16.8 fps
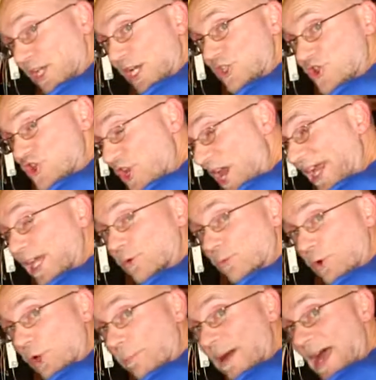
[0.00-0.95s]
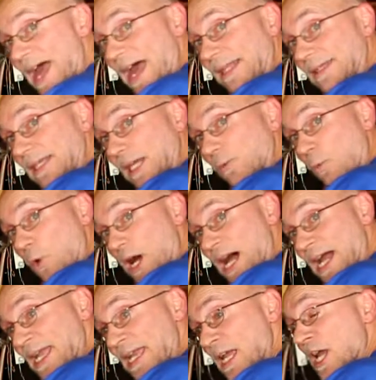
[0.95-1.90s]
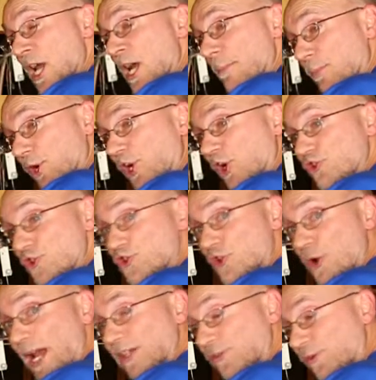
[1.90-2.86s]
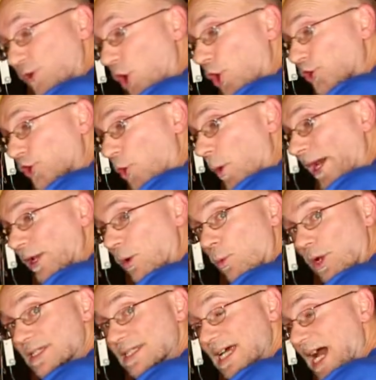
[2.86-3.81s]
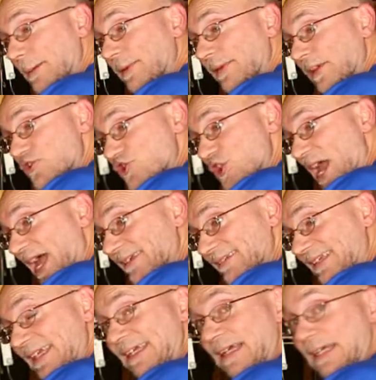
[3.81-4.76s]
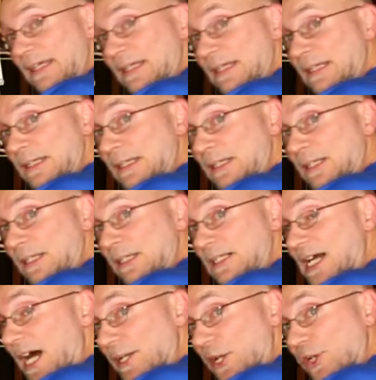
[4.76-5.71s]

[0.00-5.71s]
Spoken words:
and shaking real bad. And why? Because you transferred all your weight at one time and the chassis got